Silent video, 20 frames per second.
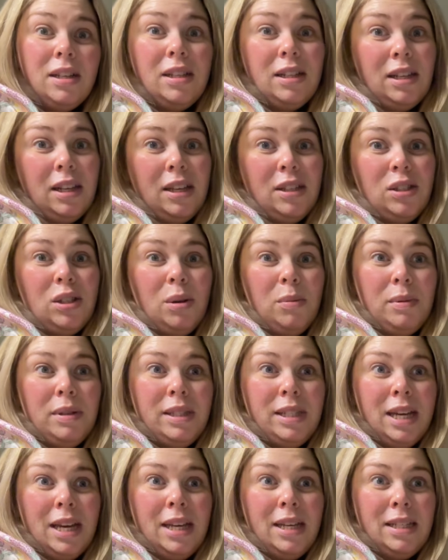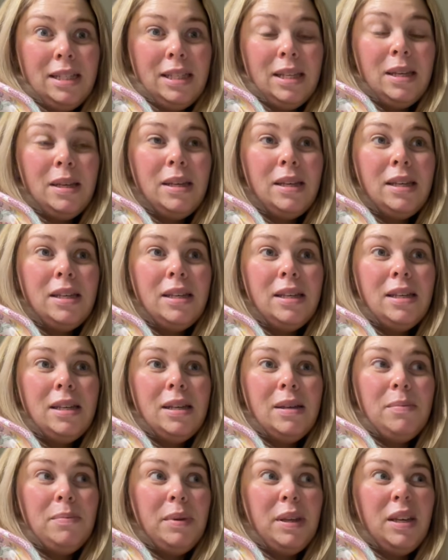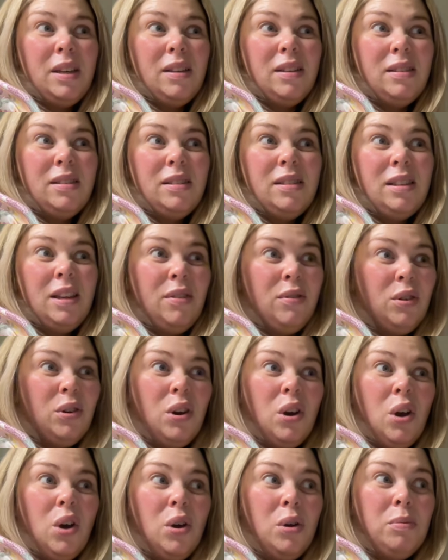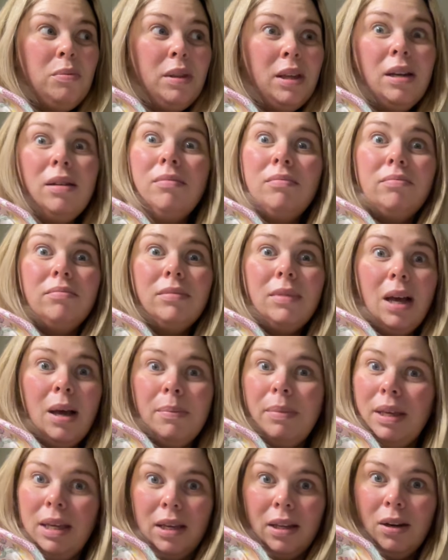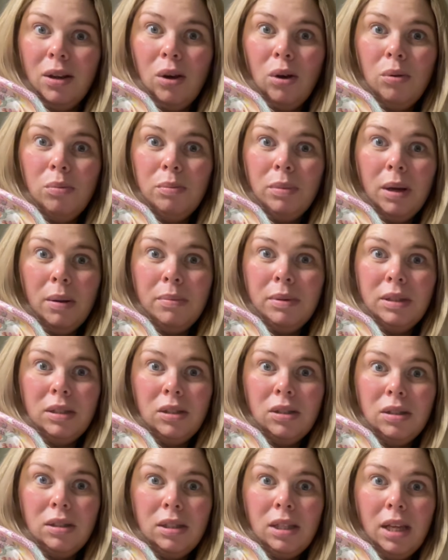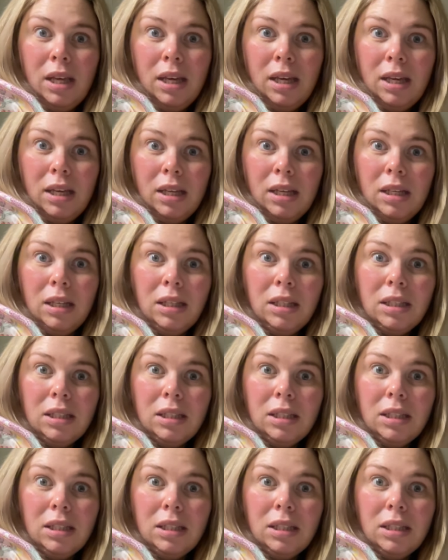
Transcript: last time with Daisy because if you're at home, then hubby can help. Hubby's just there.